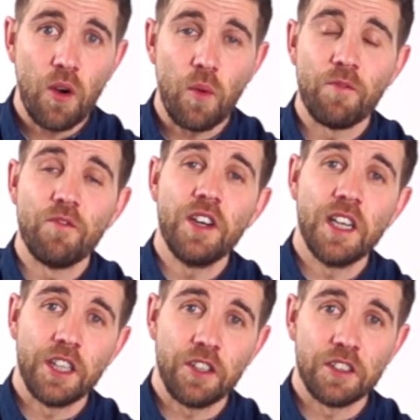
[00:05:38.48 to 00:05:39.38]
One
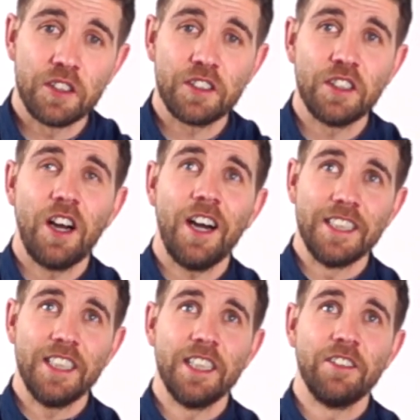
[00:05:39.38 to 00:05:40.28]
really good
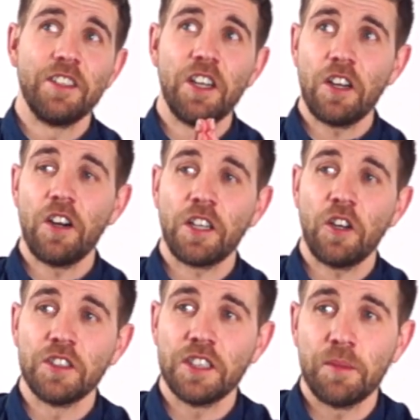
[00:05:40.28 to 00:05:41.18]
idea and a
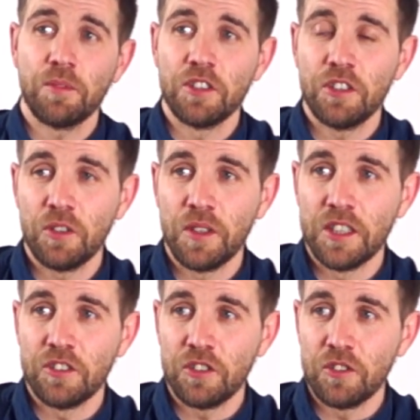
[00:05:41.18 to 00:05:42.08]
concept to do
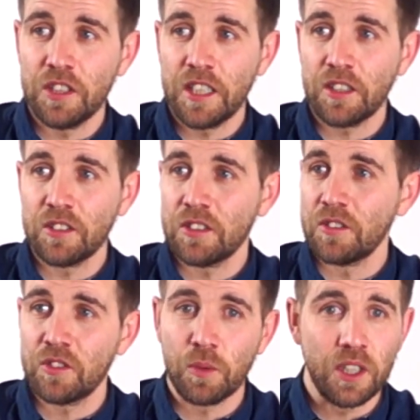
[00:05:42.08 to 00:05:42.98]
is to take a
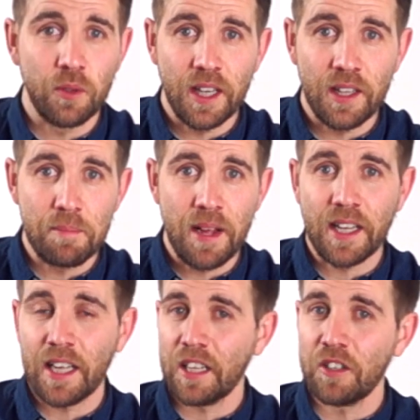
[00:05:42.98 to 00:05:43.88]
sort of 20 quid out of the
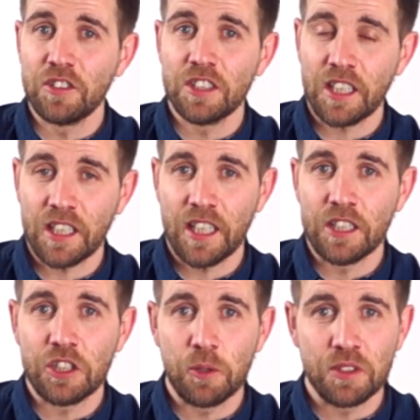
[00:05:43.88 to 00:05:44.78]
bank and go to
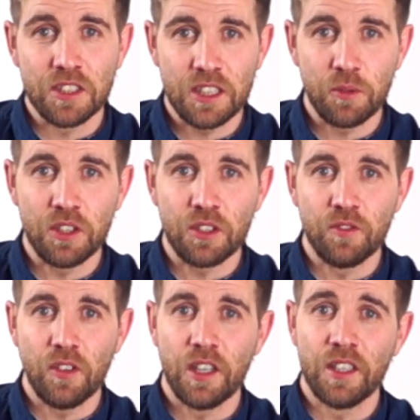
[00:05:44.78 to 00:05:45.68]
second-hand shops and see what you can
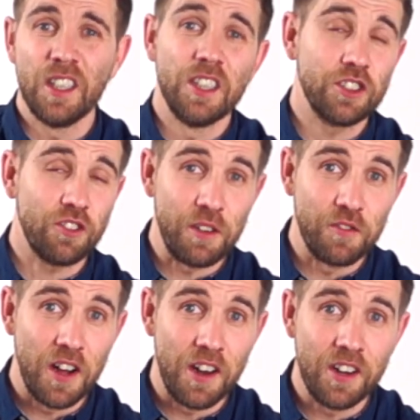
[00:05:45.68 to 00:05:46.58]
find. It's great
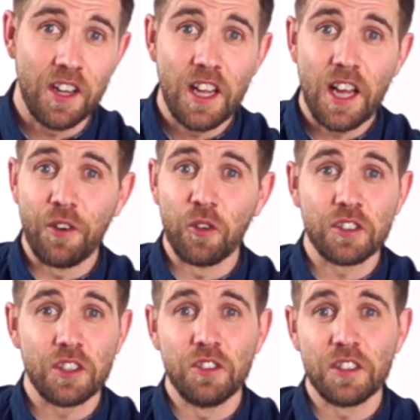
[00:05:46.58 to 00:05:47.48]
fun, and
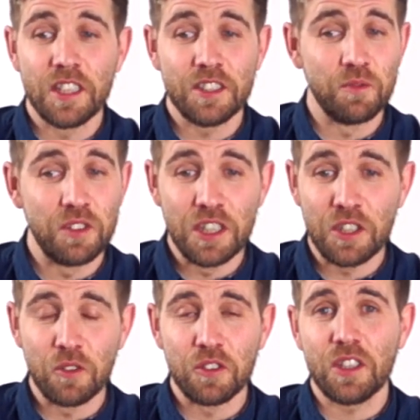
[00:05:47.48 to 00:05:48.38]
also you can get some really
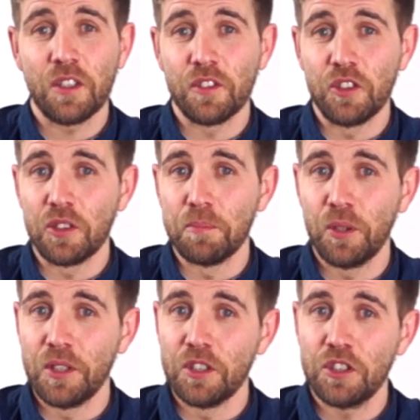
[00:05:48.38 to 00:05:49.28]
cool stuff that you can
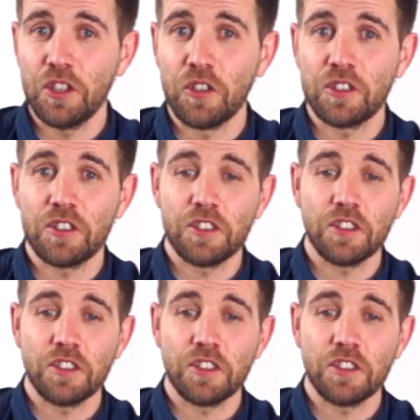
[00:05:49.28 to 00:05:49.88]
put in the shots.